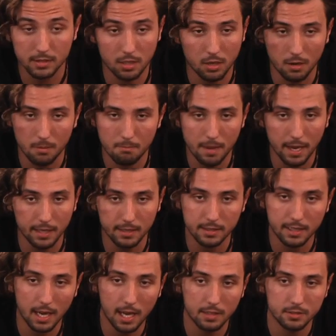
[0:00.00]
There are many
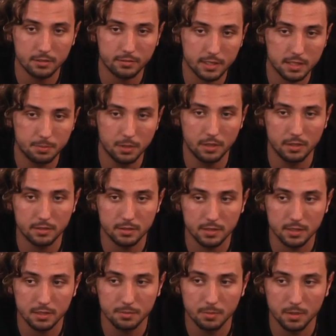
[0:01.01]
kinds of
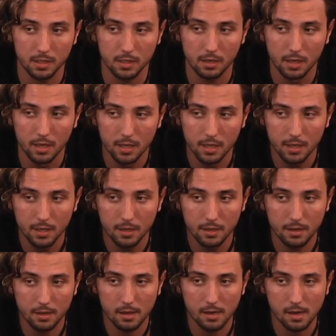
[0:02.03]
experiences, but
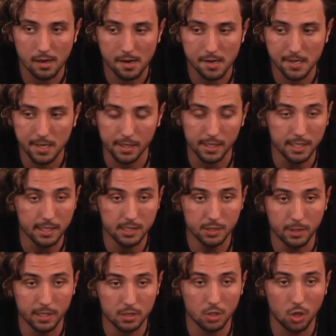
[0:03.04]
an easy
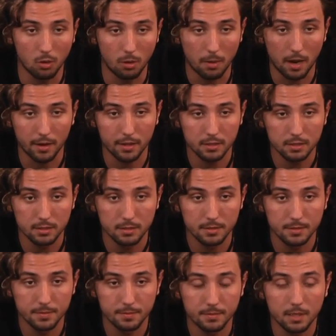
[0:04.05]
way to go about it.
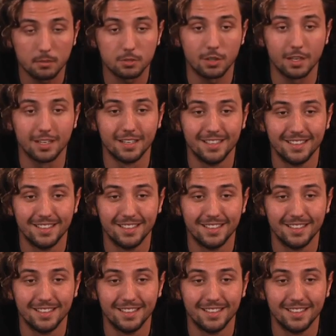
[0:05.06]
I'm sorry?